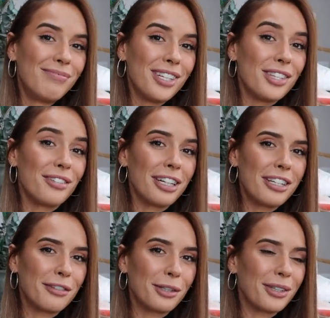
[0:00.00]
this is really
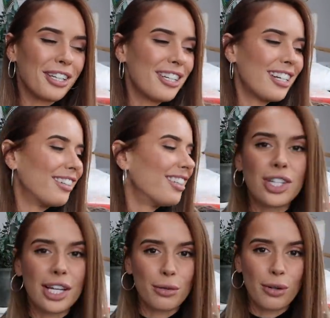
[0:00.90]
difficult, to you tell? Which
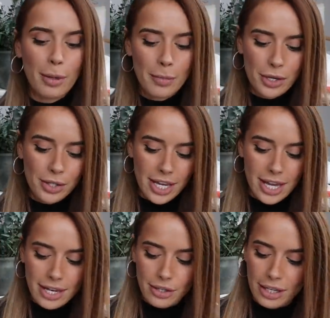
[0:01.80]
has all of my
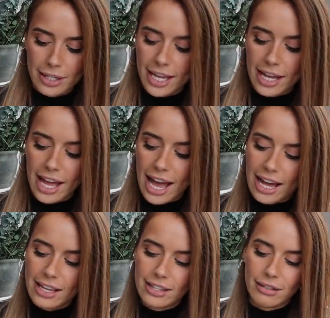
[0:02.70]
beauty and skincare
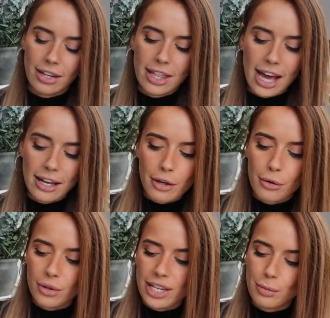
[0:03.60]
and stuff like that. And I
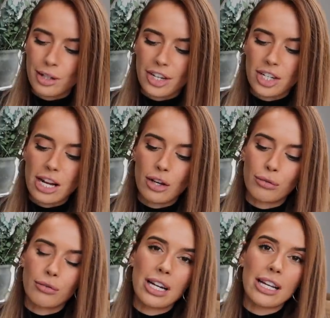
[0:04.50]
thought these would actually
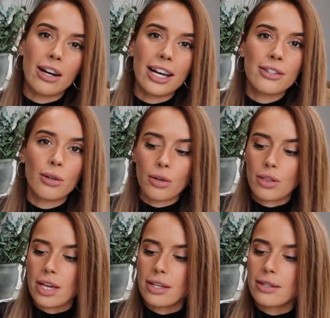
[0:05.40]
look really nice on
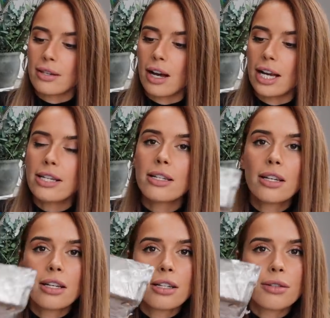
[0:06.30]
the inside. So
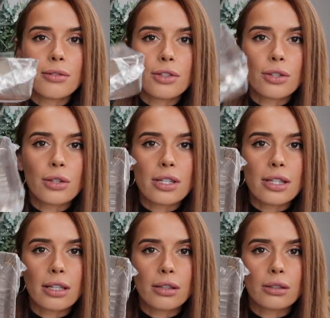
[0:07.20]
I've just got these
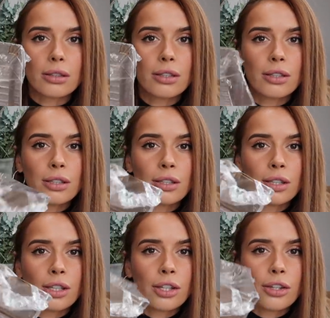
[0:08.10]
little
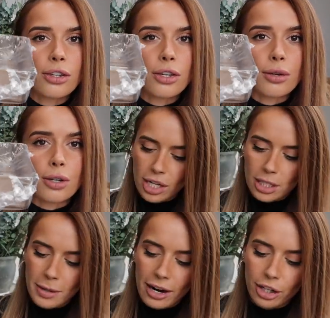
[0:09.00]
cute
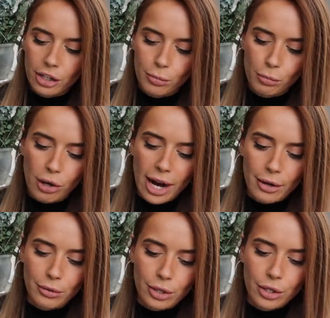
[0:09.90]
transparent
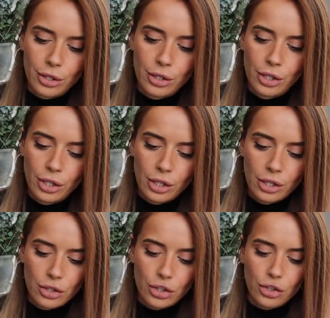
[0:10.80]
brown
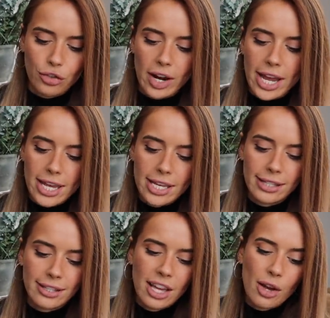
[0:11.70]

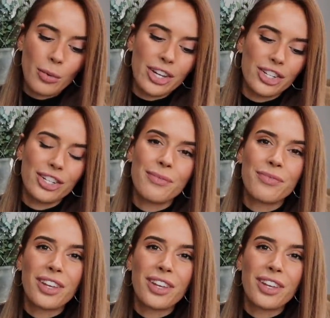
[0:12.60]
trays, which